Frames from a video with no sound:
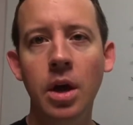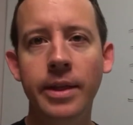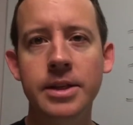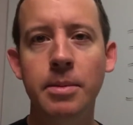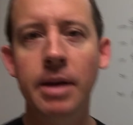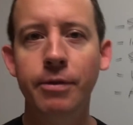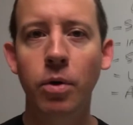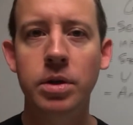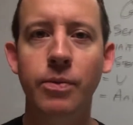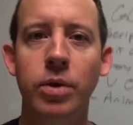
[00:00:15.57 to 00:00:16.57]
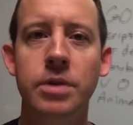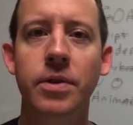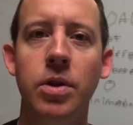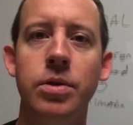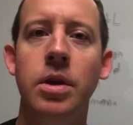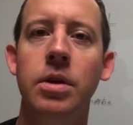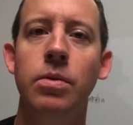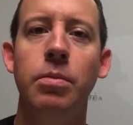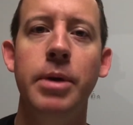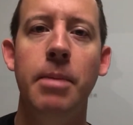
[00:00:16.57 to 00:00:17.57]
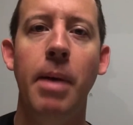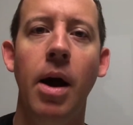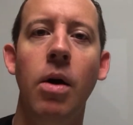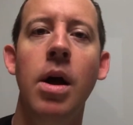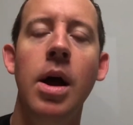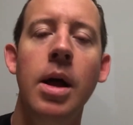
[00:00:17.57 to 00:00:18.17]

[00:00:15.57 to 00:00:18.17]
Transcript: that's the main focus of what this video is going to be about.